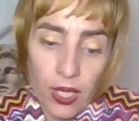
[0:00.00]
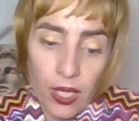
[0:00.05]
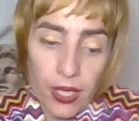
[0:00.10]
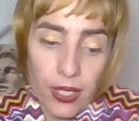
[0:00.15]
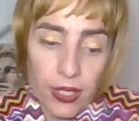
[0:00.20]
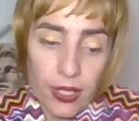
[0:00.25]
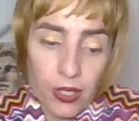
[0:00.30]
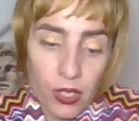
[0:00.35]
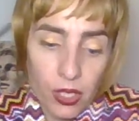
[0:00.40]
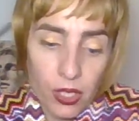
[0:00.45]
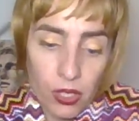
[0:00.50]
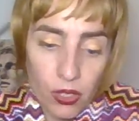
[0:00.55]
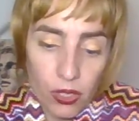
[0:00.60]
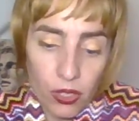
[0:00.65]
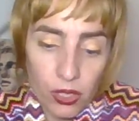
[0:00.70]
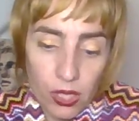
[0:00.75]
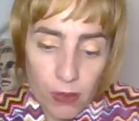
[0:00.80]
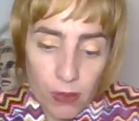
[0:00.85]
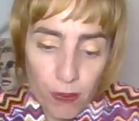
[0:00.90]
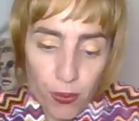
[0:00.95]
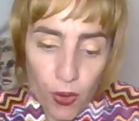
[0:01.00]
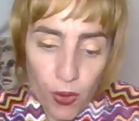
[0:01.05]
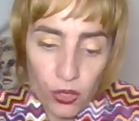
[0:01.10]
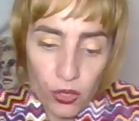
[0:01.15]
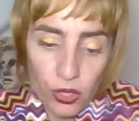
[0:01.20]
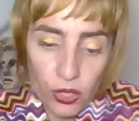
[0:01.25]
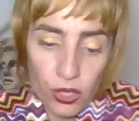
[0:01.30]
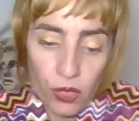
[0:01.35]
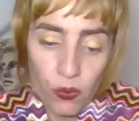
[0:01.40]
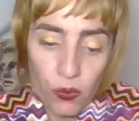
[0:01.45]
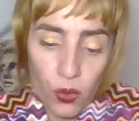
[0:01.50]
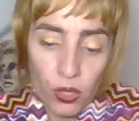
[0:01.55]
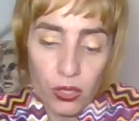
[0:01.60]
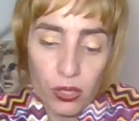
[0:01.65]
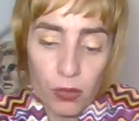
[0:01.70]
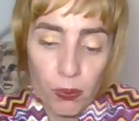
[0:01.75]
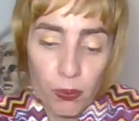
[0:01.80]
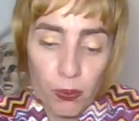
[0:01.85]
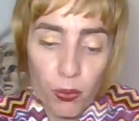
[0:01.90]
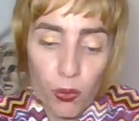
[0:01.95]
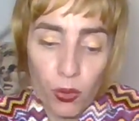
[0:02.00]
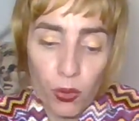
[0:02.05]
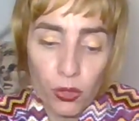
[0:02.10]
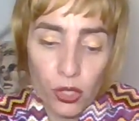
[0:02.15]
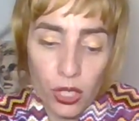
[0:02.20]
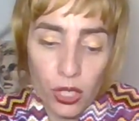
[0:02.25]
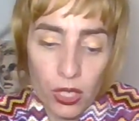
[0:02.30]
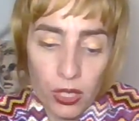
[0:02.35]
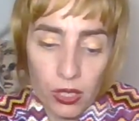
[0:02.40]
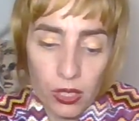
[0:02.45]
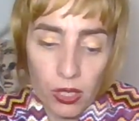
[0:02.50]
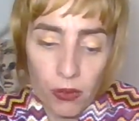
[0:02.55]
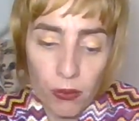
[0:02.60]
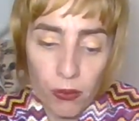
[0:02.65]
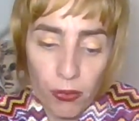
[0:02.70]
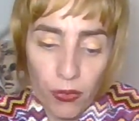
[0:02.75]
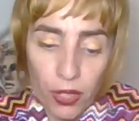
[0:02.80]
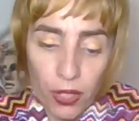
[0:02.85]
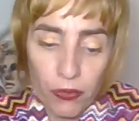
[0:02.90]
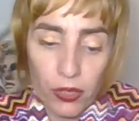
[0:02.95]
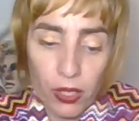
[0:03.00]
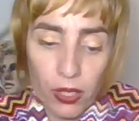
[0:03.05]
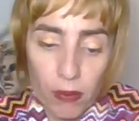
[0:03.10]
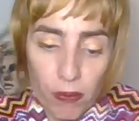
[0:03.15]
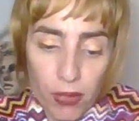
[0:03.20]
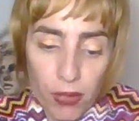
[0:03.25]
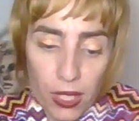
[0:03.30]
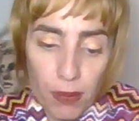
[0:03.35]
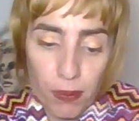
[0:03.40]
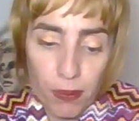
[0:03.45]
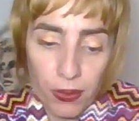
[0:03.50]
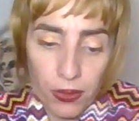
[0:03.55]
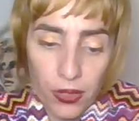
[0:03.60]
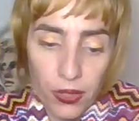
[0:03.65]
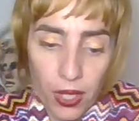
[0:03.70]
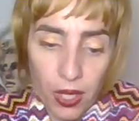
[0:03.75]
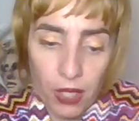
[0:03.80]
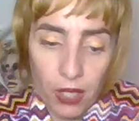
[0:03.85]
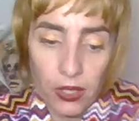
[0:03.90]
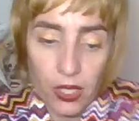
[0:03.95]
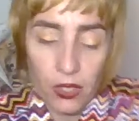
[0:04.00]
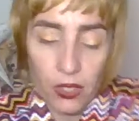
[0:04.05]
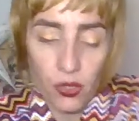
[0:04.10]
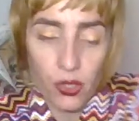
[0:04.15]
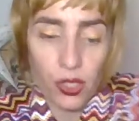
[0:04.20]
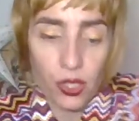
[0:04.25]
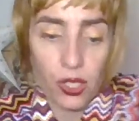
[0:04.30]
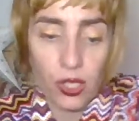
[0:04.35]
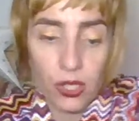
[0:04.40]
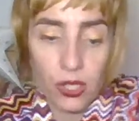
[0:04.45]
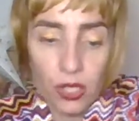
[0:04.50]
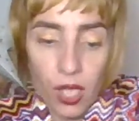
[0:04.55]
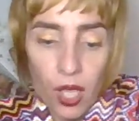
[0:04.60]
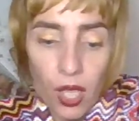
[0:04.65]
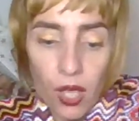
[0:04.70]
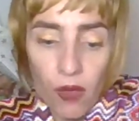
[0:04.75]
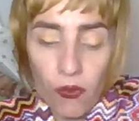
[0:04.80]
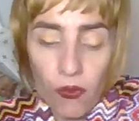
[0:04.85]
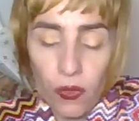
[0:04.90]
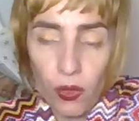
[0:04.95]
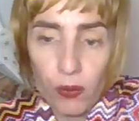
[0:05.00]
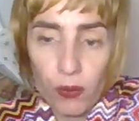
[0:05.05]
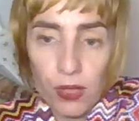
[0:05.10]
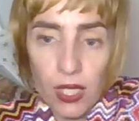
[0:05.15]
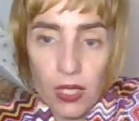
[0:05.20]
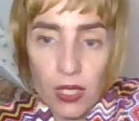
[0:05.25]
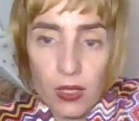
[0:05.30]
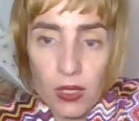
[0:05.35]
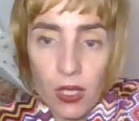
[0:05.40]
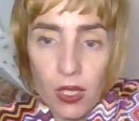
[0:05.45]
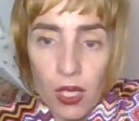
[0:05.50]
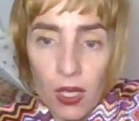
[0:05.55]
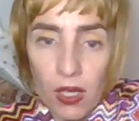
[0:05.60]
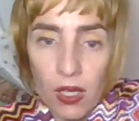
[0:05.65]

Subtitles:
It's not important. And what the bullshit 15 people there are, these jerks from this,